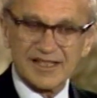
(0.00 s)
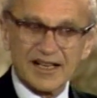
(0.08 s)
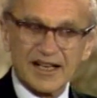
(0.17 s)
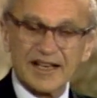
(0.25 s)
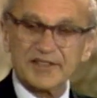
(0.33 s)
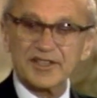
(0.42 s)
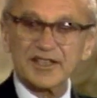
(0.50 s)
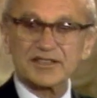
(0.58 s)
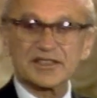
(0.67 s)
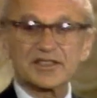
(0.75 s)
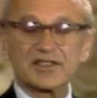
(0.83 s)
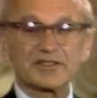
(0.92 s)
I think
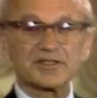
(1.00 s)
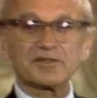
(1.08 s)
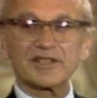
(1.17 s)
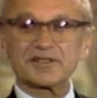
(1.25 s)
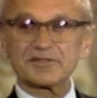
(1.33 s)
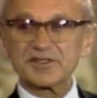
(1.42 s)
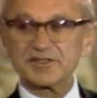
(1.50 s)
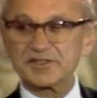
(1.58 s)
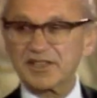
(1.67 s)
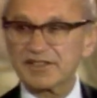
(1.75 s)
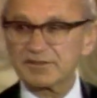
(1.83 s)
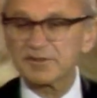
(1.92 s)
that the only way to reduce
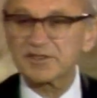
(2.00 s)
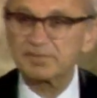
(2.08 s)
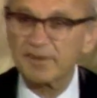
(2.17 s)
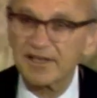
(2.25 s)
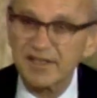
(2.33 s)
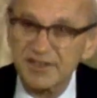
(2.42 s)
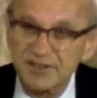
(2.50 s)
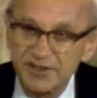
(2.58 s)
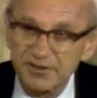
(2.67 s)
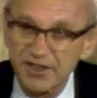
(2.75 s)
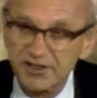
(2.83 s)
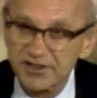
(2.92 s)
government spending is
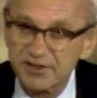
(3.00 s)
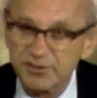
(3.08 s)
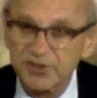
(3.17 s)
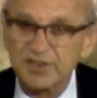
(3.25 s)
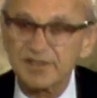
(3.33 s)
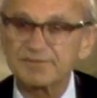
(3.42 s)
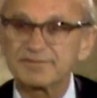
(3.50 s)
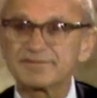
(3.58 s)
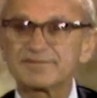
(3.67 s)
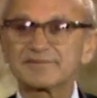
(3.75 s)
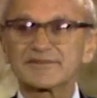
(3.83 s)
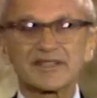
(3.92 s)
across the board.
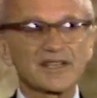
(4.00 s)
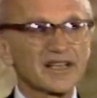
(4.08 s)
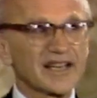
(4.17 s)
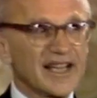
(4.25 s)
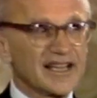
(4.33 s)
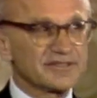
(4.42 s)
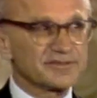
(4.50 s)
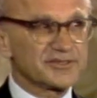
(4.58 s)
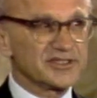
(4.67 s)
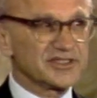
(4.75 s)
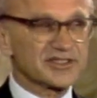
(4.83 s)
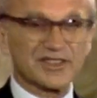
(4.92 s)
Cut
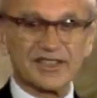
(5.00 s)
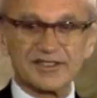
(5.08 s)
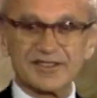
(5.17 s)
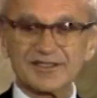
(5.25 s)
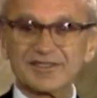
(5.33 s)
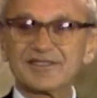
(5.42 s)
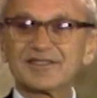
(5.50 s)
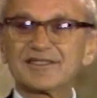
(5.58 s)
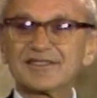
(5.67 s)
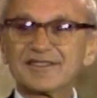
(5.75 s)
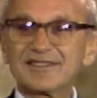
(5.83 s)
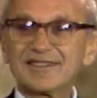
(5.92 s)
every single
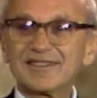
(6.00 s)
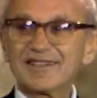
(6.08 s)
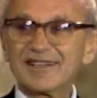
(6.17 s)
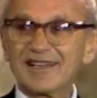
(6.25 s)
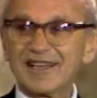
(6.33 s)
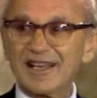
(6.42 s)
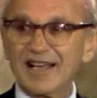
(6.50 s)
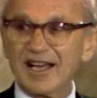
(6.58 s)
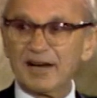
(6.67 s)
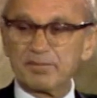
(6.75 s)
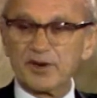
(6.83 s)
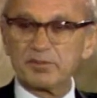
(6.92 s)
eh,
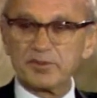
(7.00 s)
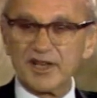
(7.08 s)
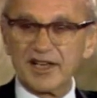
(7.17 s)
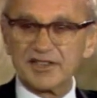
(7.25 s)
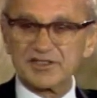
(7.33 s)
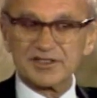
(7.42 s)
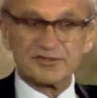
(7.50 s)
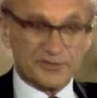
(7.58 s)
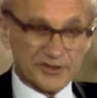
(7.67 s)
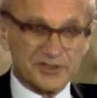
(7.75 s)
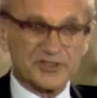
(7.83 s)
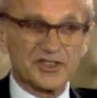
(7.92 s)
appropriation
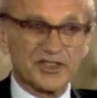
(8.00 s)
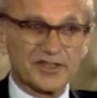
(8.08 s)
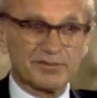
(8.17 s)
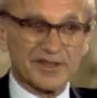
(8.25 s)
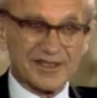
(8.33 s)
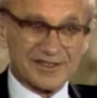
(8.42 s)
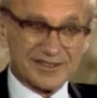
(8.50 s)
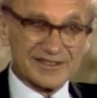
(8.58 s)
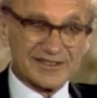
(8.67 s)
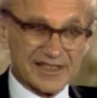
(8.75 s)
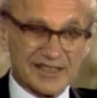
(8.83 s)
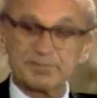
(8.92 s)
first year by
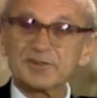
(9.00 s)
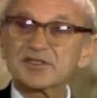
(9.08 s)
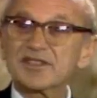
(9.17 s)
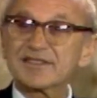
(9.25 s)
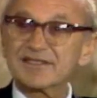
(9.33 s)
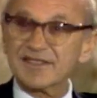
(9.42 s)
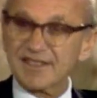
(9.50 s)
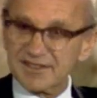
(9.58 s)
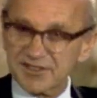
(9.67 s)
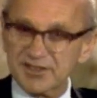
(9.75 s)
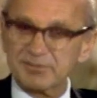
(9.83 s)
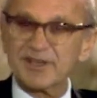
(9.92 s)
10%, the
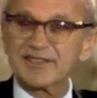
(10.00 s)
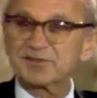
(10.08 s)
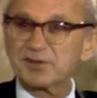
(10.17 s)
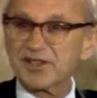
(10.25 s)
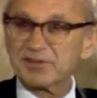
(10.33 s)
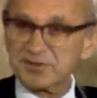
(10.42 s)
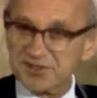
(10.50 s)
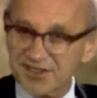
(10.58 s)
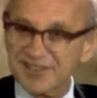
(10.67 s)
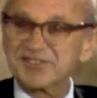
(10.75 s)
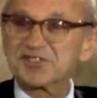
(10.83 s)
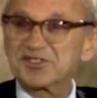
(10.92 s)
next year by
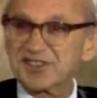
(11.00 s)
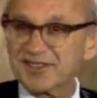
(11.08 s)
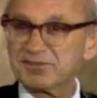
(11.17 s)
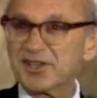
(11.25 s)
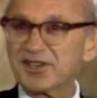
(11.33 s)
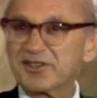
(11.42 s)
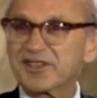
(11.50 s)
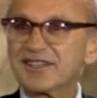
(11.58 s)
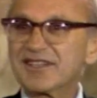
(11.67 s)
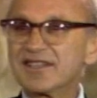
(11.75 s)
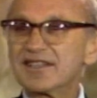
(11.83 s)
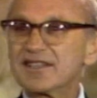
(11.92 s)
20%, and just keep going.
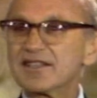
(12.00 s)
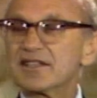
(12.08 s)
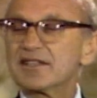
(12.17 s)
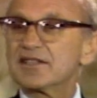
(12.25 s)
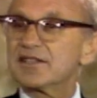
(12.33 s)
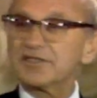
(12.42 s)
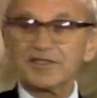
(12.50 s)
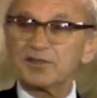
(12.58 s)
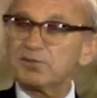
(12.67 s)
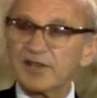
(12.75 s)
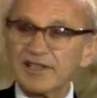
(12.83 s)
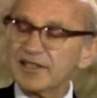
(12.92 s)
You know,
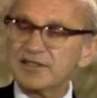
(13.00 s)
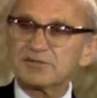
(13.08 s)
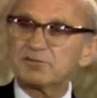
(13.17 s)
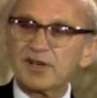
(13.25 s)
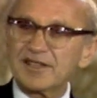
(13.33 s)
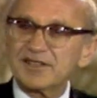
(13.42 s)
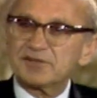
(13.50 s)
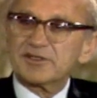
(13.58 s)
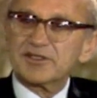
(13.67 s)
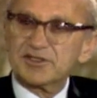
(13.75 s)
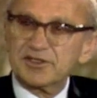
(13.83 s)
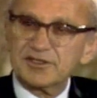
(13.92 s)
why do you, why do you want
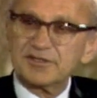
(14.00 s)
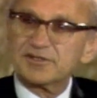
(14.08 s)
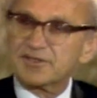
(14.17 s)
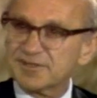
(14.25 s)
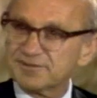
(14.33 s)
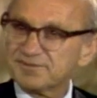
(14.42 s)
to choose?